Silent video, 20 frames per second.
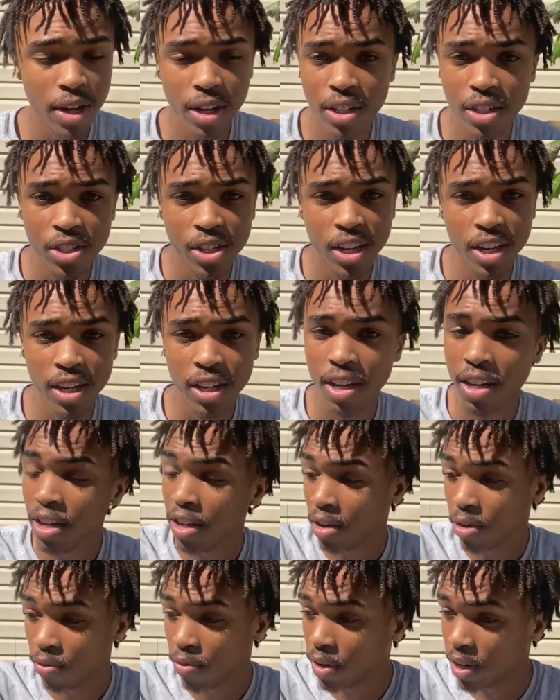a check.
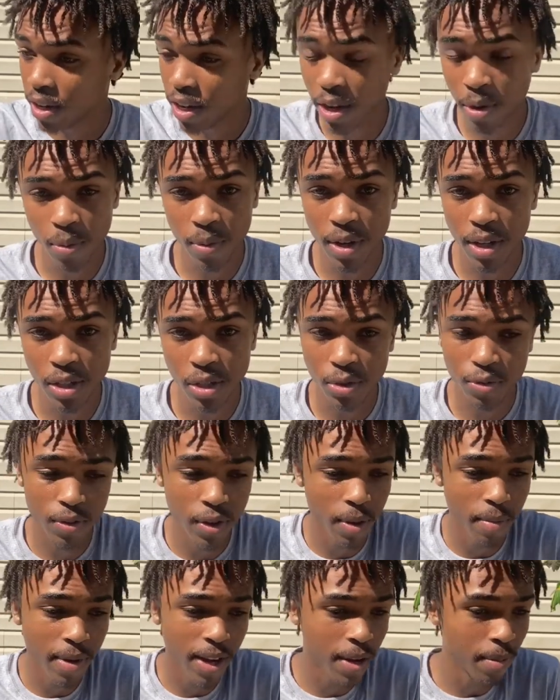Finna get rich.
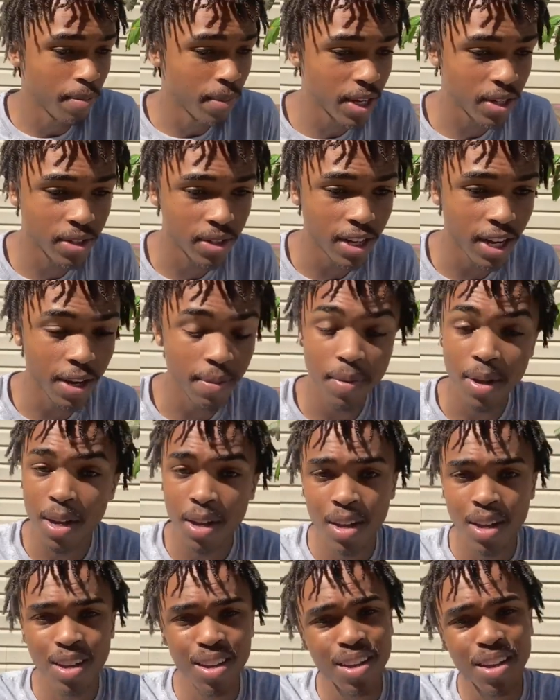Finna make a mixtape.
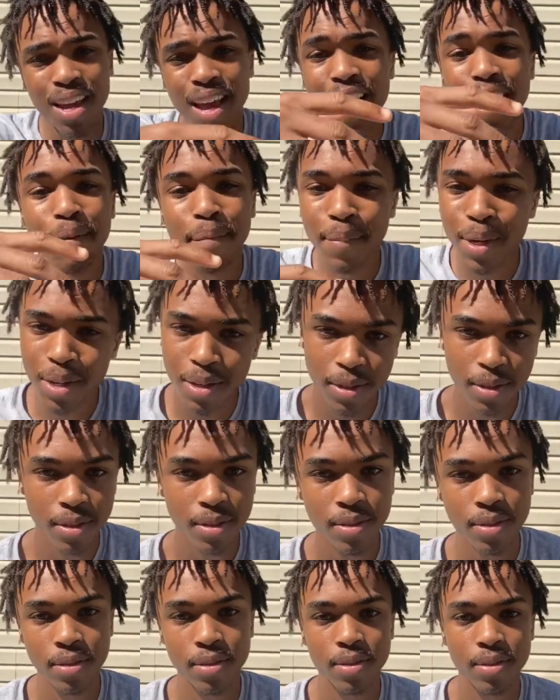And hey, man,
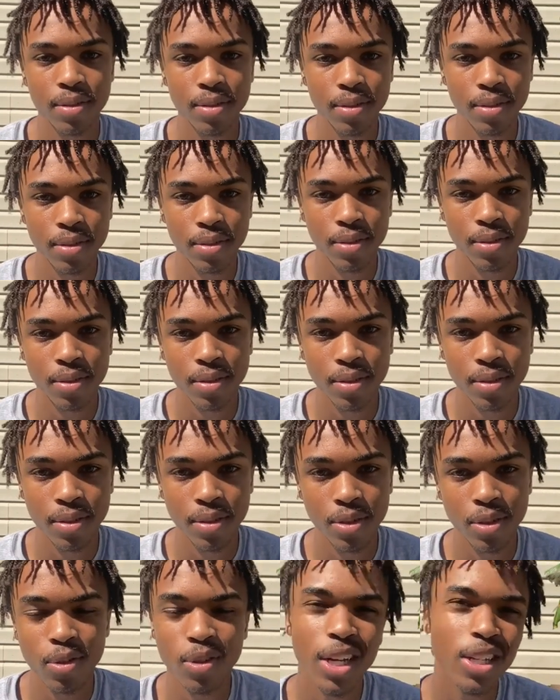
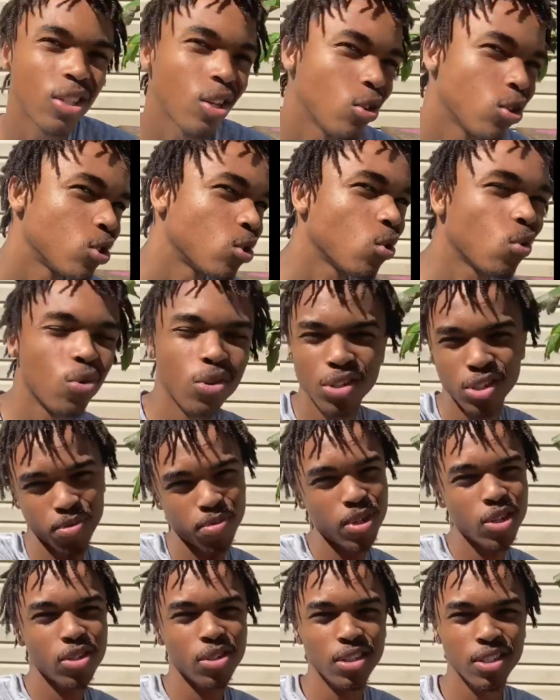you let those thorns
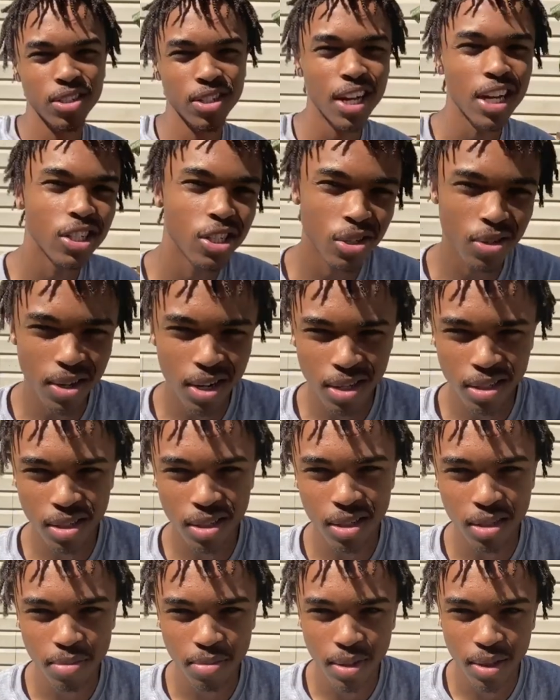spiritually snatch your ass
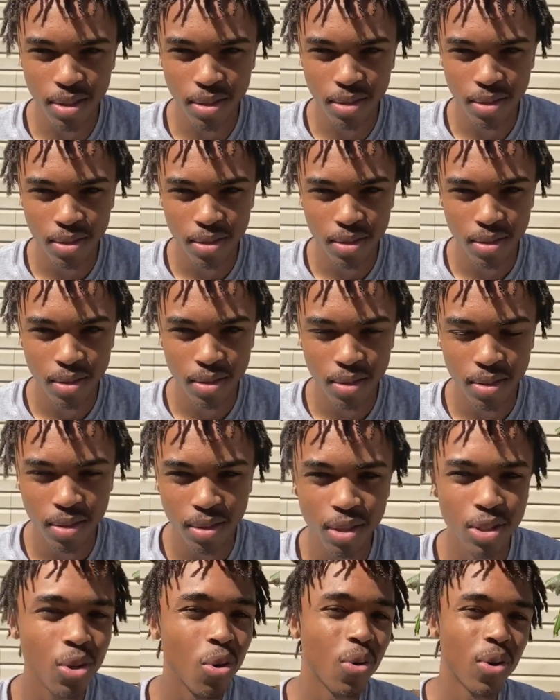up, man.
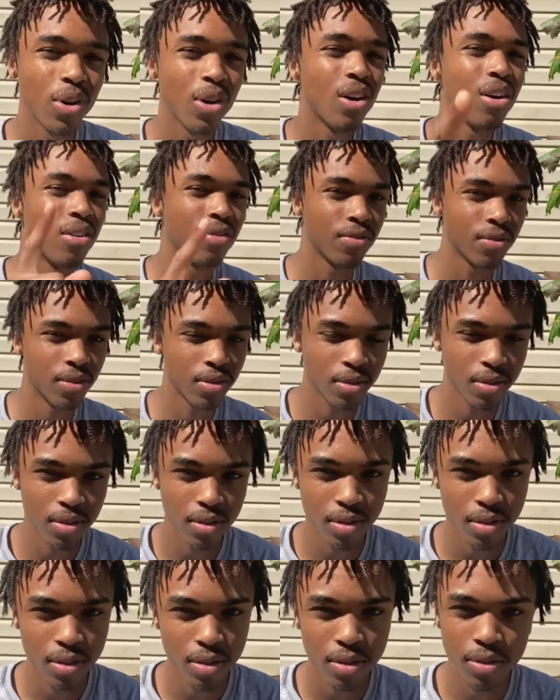You going off.
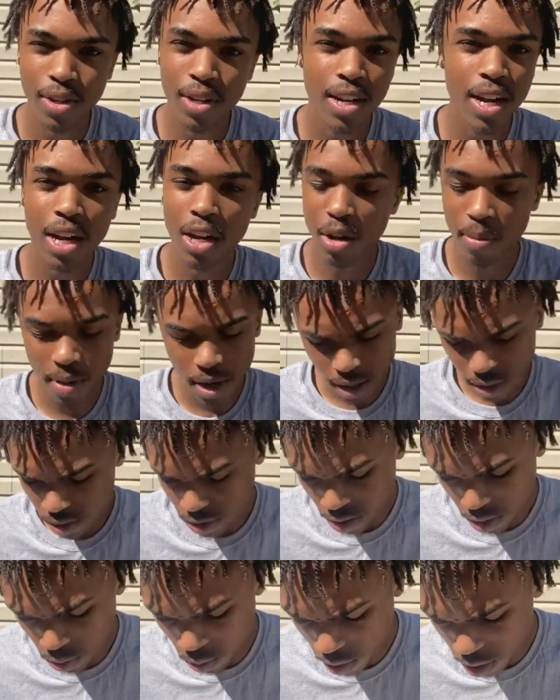You cannot go back
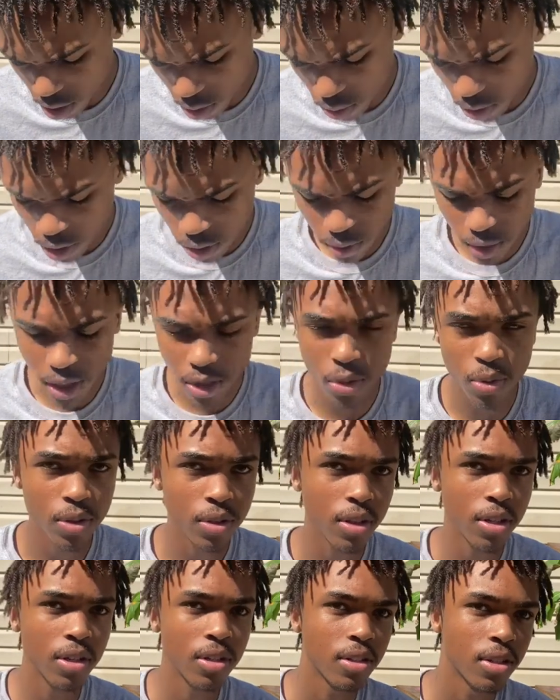into the world once you enter
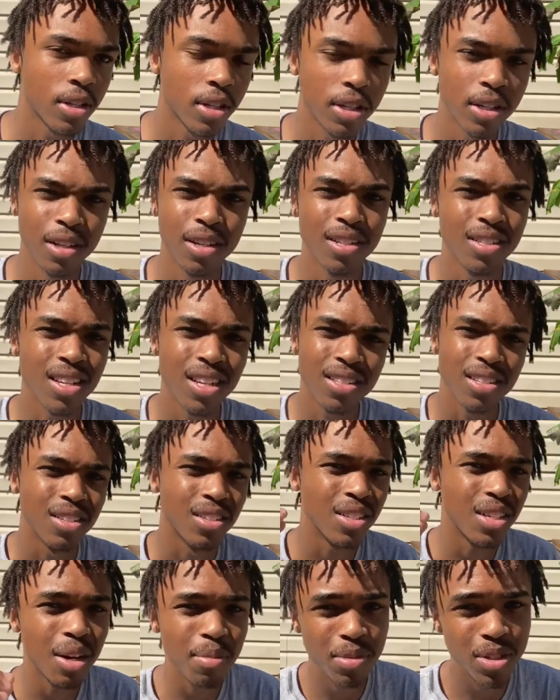into this thing, because that's the
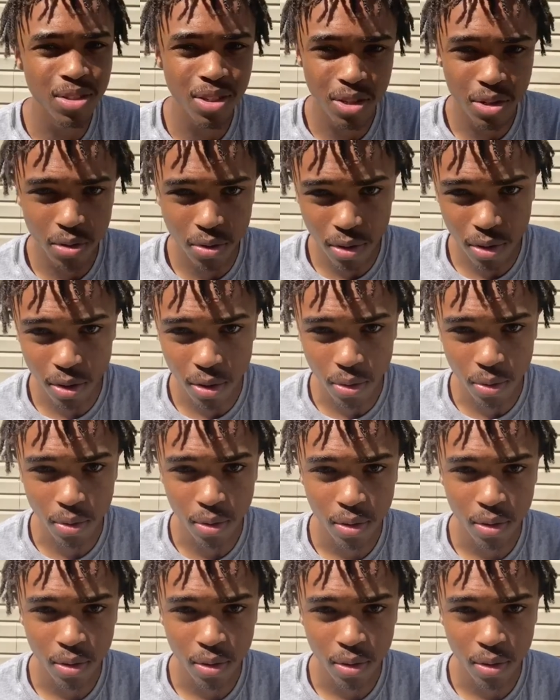dumbest thing you can do.